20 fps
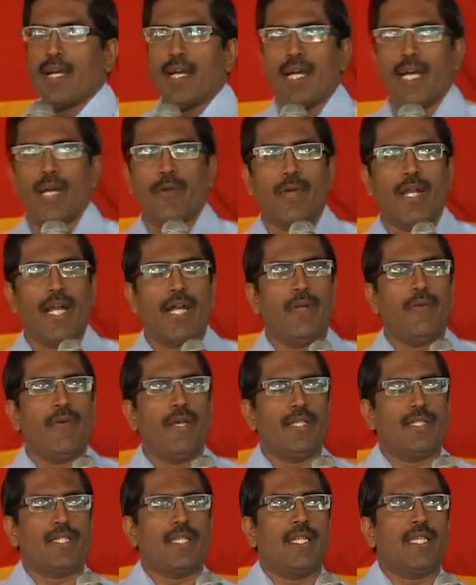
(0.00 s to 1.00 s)
I would
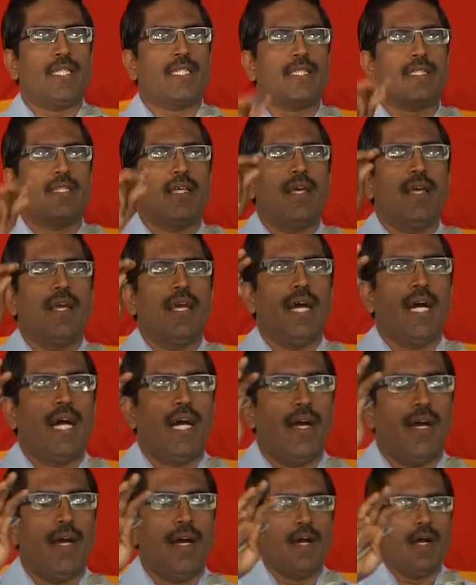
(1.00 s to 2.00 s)
advise it is
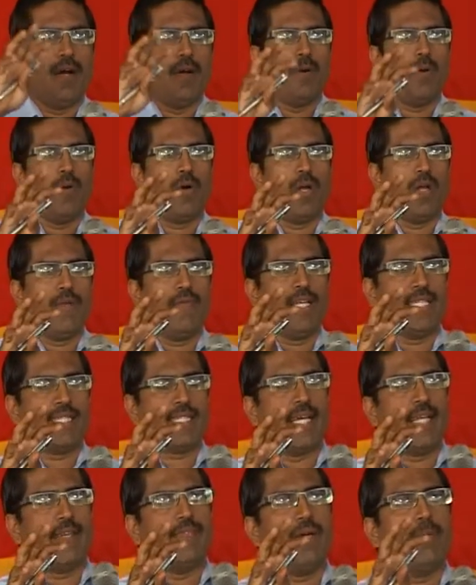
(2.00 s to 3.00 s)
always
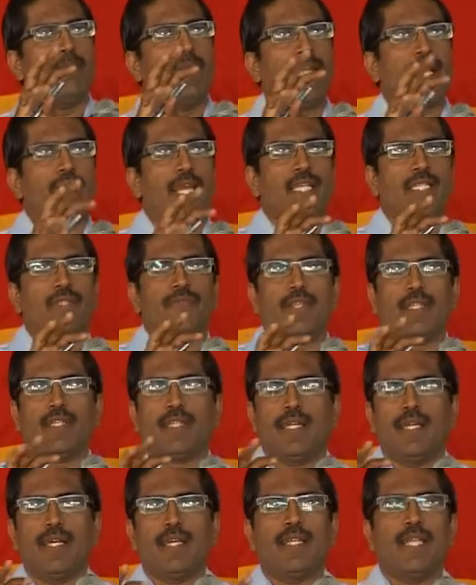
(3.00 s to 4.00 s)
get familiarized with
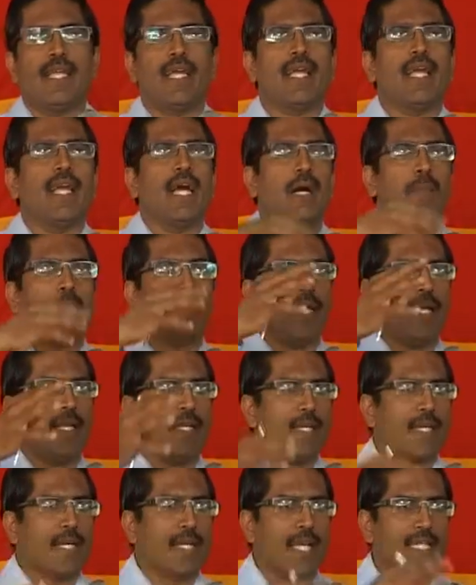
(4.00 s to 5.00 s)
the
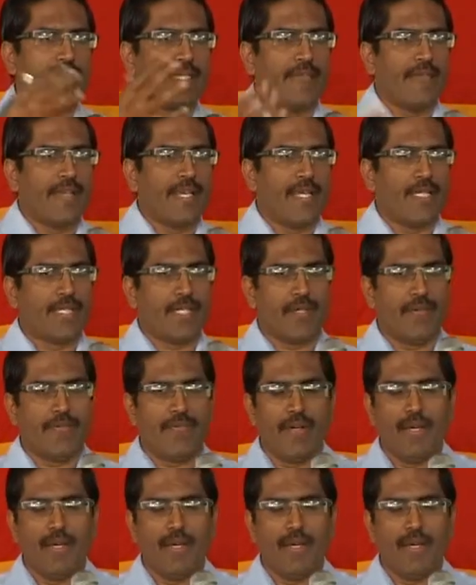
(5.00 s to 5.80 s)
updated classification of